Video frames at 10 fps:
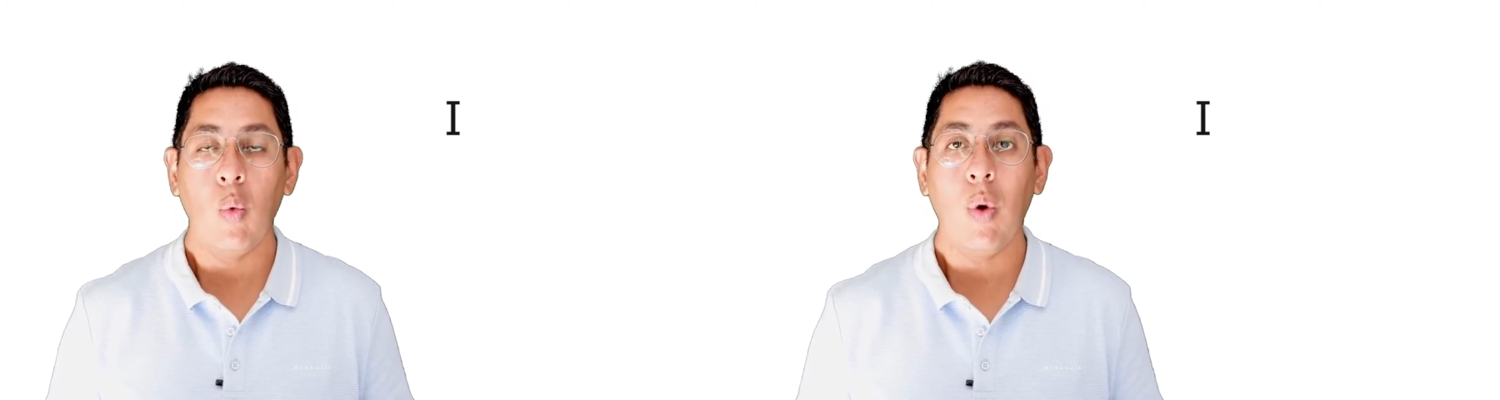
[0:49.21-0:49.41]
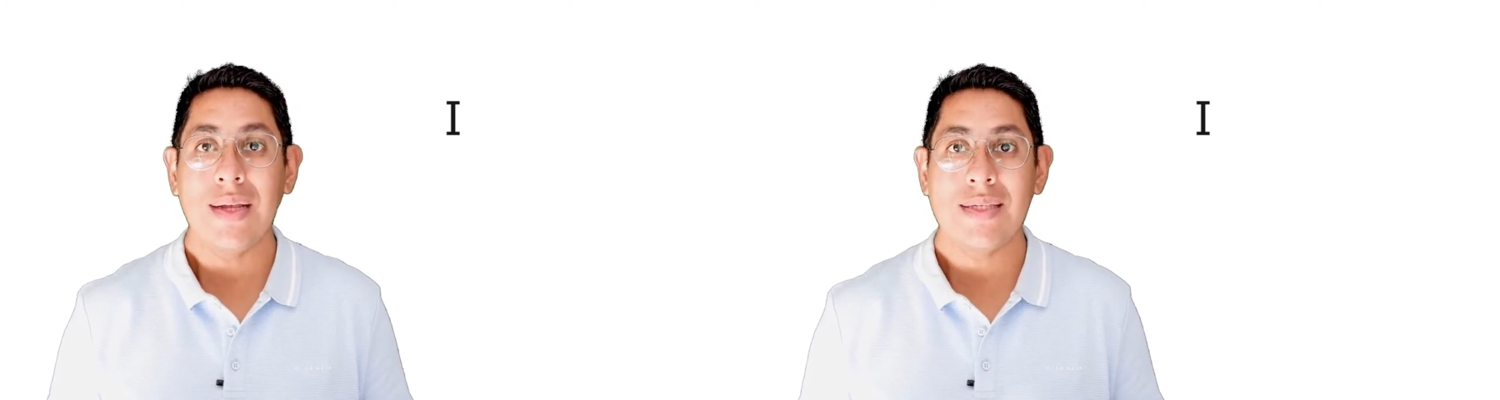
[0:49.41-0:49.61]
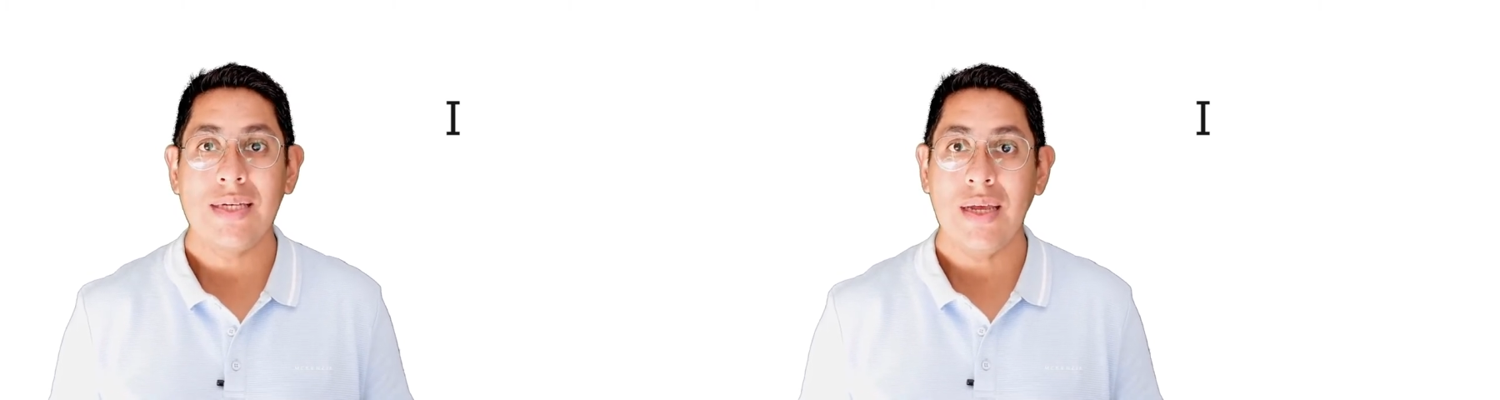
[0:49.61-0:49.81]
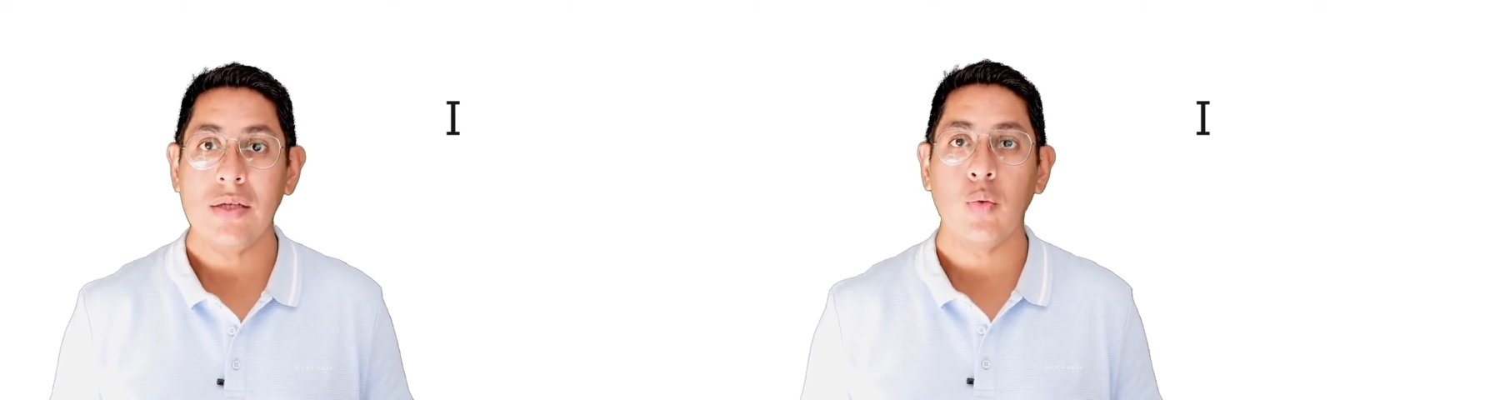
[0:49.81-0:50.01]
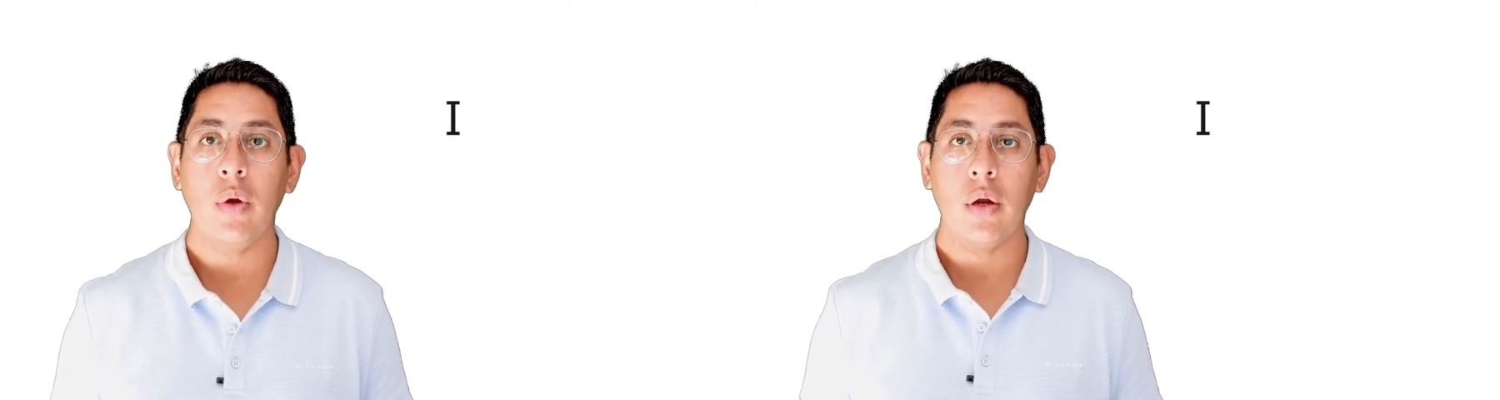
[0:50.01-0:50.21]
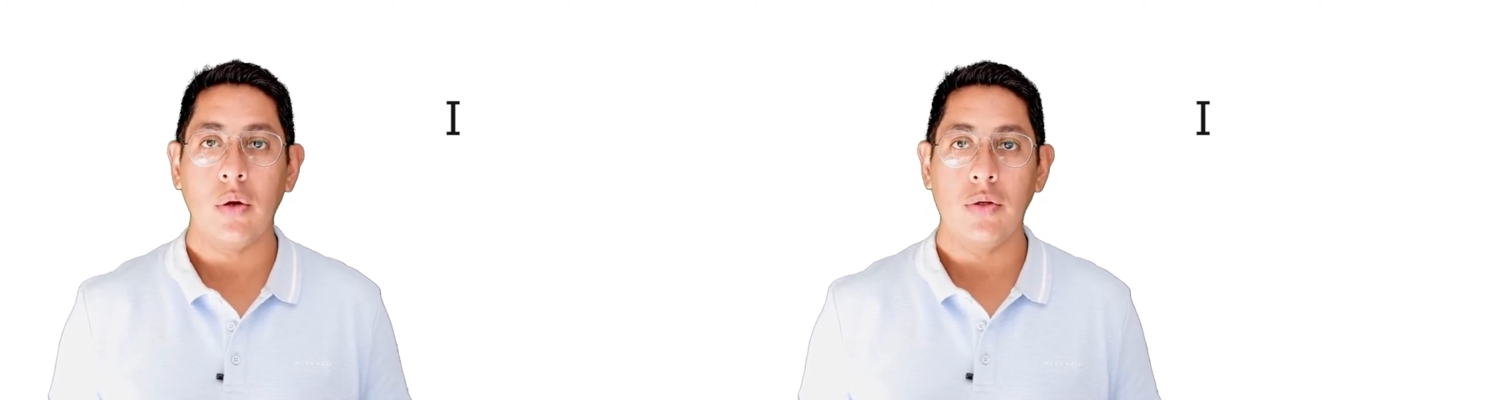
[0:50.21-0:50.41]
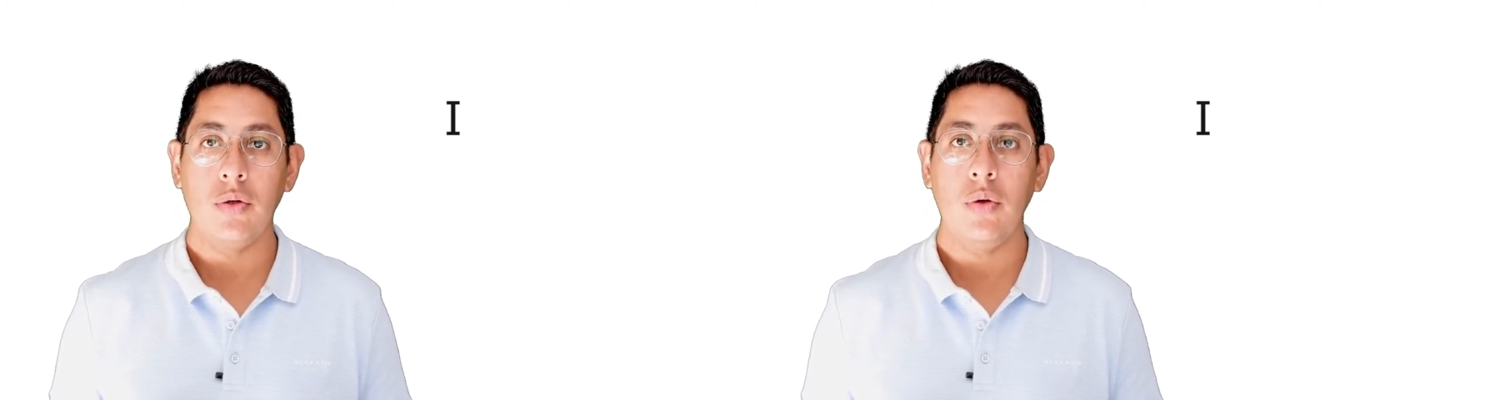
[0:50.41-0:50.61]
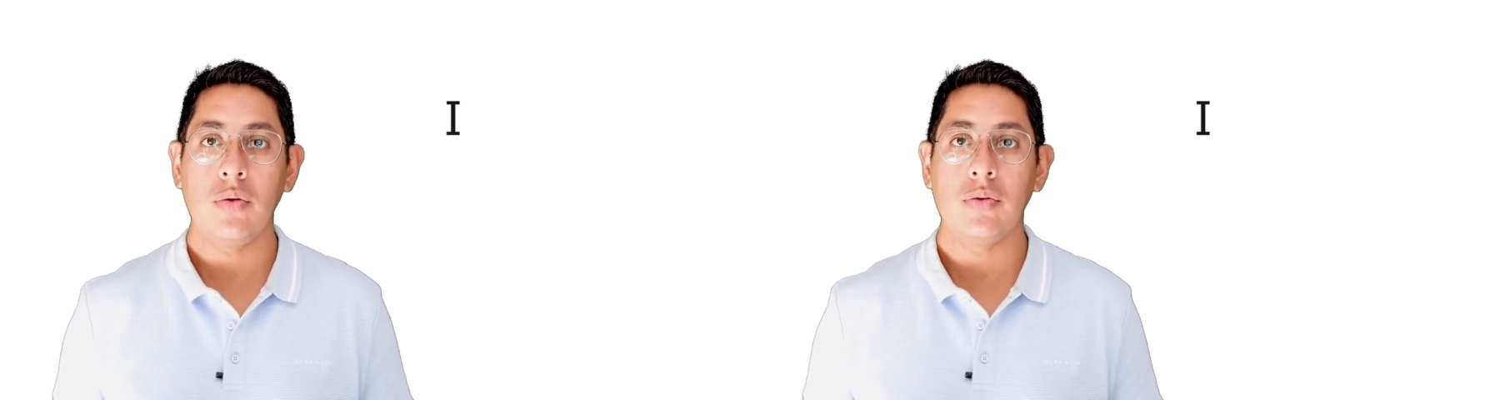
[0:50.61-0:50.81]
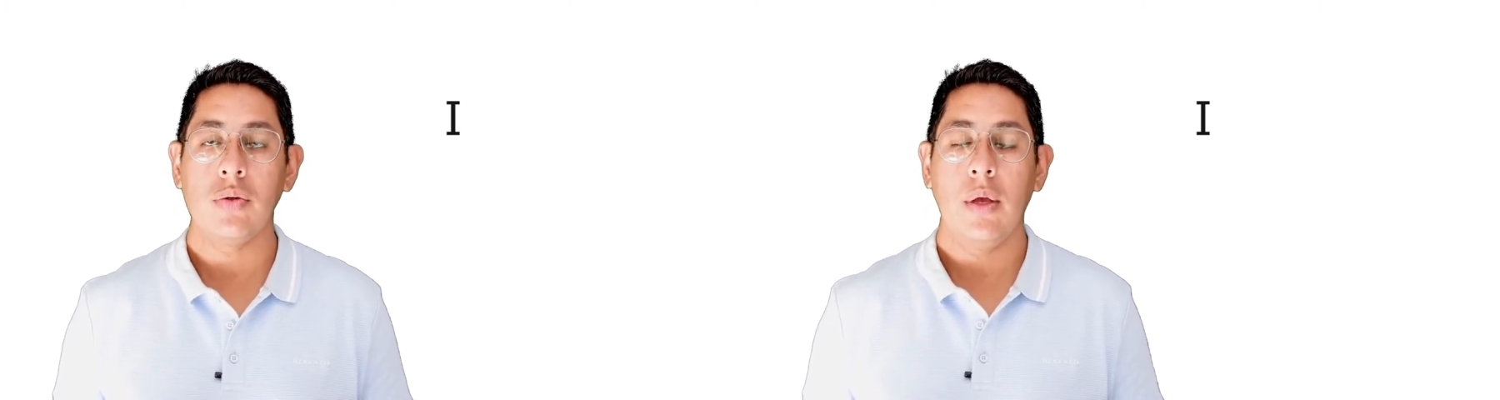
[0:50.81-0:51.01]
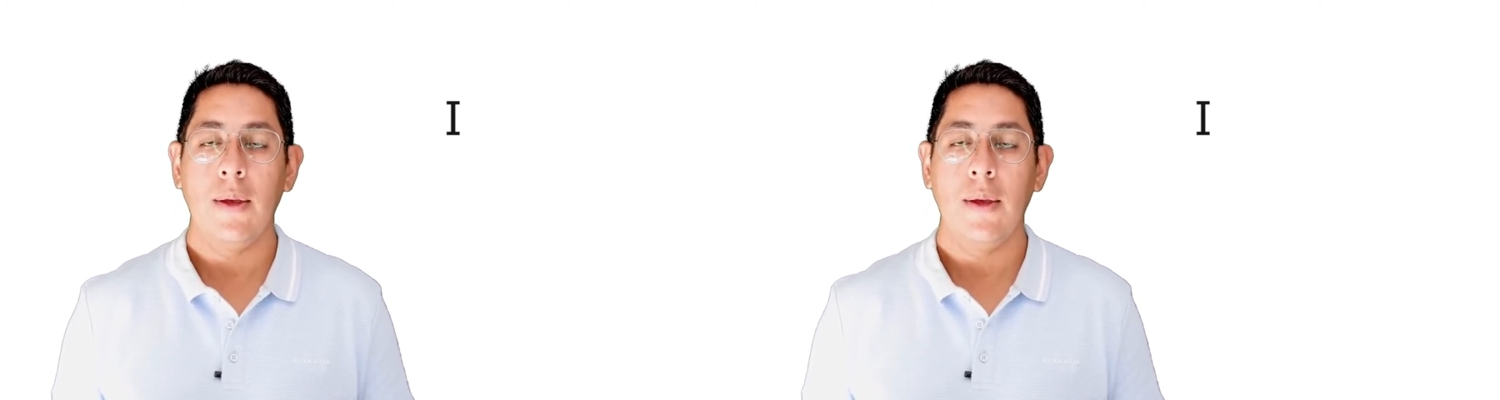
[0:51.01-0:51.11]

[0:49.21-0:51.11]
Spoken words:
what tense we are going to use.